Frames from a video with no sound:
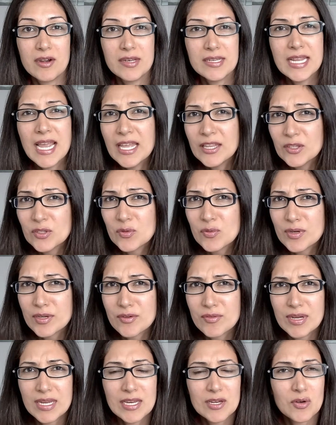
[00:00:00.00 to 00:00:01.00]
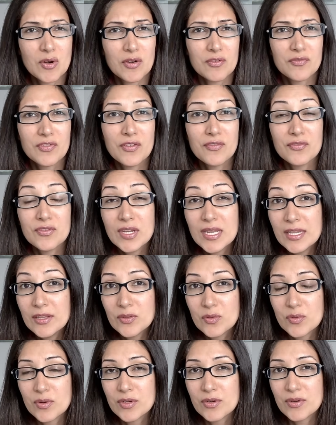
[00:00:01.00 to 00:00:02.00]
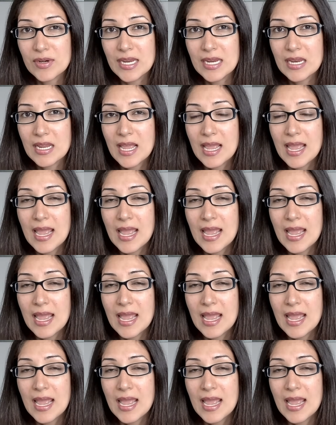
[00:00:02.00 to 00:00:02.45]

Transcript: 10th retreat or 15th retreat.